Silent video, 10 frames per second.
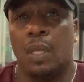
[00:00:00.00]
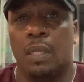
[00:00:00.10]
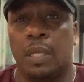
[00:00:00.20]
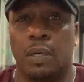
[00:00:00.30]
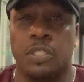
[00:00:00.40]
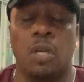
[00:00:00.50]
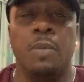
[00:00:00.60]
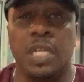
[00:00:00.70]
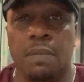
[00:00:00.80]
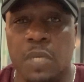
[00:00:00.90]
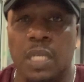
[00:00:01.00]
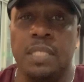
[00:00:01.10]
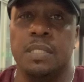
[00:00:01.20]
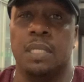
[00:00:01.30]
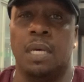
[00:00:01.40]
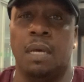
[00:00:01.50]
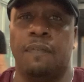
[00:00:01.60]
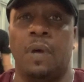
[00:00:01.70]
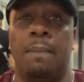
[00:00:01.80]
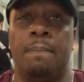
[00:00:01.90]
there are so many millions of
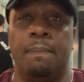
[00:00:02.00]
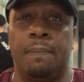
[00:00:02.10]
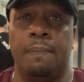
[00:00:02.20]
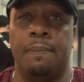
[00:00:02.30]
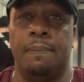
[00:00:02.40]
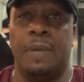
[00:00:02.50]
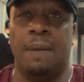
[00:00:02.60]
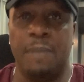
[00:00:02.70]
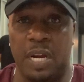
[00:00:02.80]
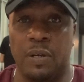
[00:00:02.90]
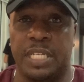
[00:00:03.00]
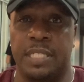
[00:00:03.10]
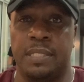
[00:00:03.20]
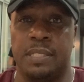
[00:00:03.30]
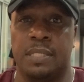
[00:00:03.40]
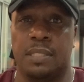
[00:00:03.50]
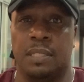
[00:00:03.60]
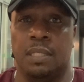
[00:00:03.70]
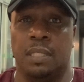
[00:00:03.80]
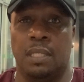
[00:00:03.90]
Americans
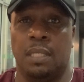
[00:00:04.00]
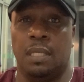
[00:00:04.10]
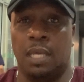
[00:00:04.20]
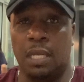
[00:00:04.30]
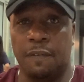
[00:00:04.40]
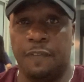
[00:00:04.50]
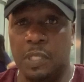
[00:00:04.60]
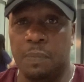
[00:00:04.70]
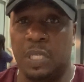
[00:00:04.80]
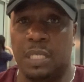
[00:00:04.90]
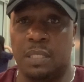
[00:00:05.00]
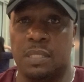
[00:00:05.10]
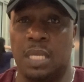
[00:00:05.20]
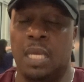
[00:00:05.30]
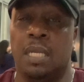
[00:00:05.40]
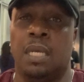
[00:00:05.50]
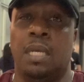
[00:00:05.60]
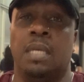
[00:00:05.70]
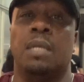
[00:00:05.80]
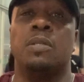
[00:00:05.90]
in the Philippines.
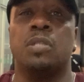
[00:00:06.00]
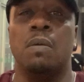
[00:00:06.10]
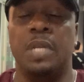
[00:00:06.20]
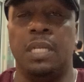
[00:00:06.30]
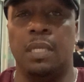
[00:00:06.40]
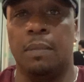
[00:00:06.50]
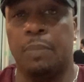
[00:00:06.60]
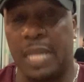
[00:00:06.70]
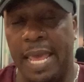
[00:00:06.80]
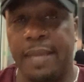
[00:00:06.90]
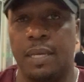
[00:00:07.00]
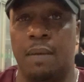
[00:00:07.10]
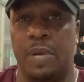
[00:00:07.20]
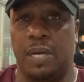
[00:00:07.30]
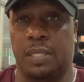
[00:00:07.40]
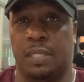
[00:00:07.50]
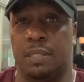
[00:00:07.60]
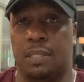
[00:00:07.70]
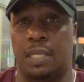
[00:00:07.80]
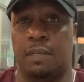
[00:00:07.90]
There are so many Black
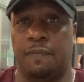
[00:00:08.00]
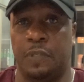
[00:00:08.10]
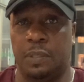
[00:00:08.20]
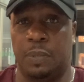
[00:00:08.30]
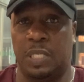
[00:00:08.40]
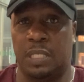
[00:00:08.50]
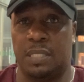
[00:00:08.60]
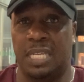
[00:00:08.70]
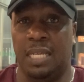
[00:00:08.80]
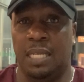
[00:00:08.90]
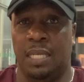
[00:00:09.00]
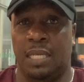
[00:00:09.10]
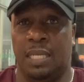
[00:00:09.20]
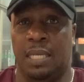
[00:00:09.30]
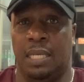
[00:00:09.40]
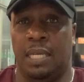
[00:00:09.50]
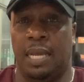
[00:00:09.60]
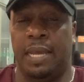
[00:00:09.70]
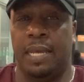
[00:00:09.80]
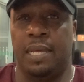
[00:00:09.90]
Americans in the Philippines.
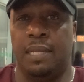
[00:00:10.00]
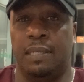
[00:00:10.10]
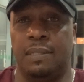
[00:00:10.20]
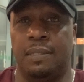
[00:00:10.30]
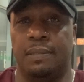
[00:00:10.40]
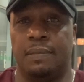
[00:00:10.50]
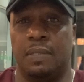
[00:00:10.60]
And